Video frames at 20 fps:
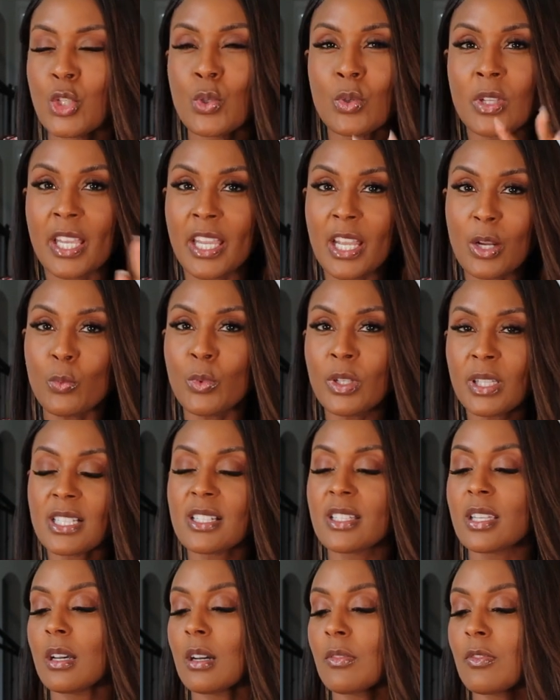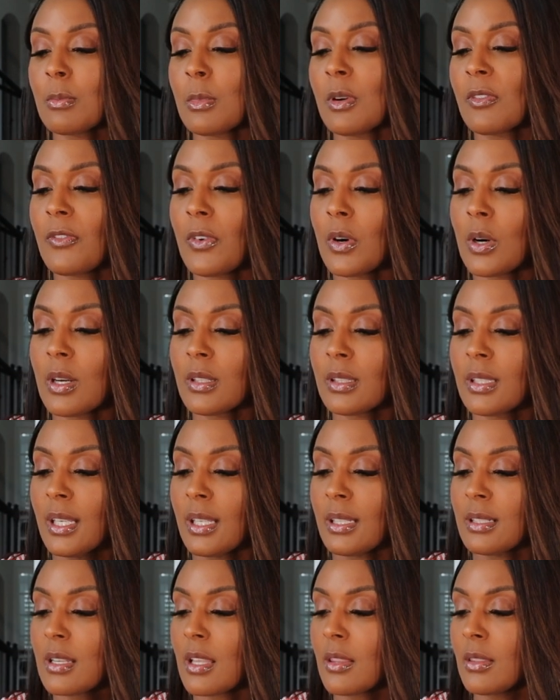you can't really tell from afar
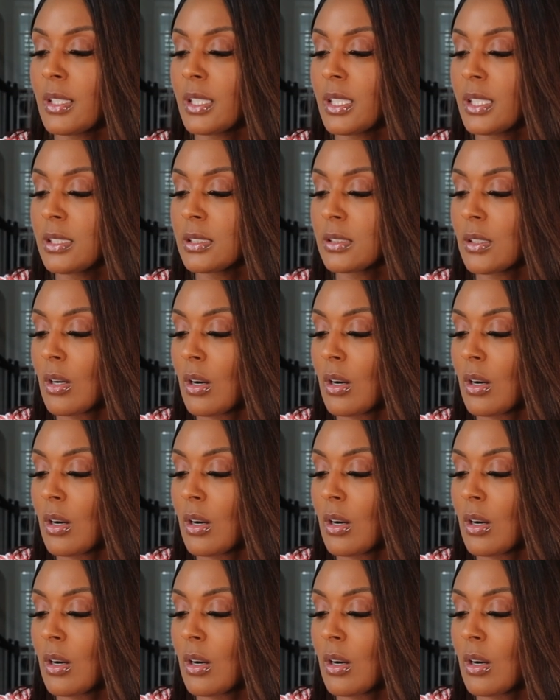that these